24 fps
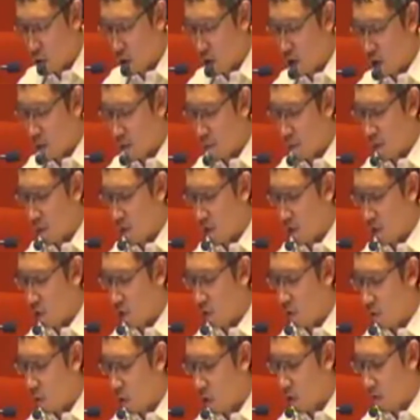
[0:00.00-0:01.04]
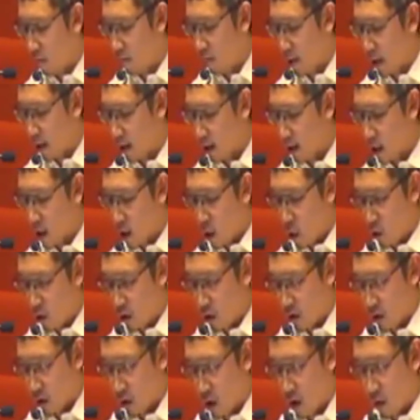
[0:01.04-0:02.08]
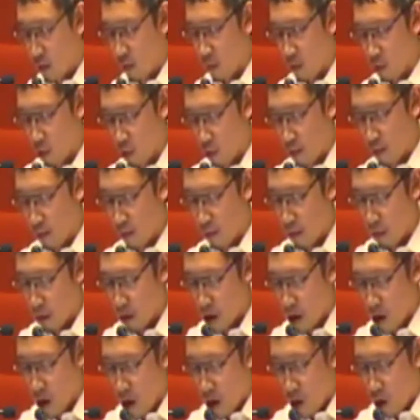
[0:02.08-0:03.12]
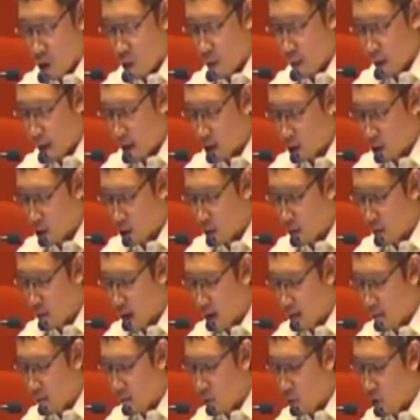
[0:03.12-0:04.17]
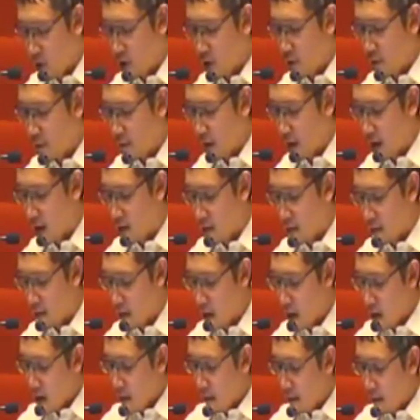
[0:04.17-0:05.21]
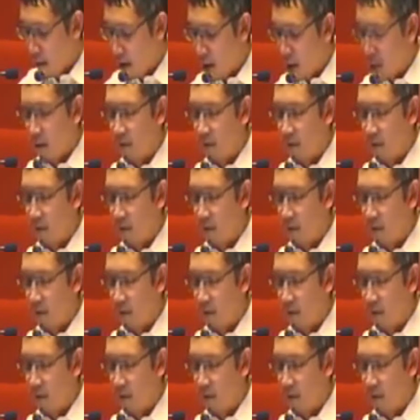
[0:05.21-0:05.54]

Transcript: experience of conflict with this armed group. Commander Bravo and his men made a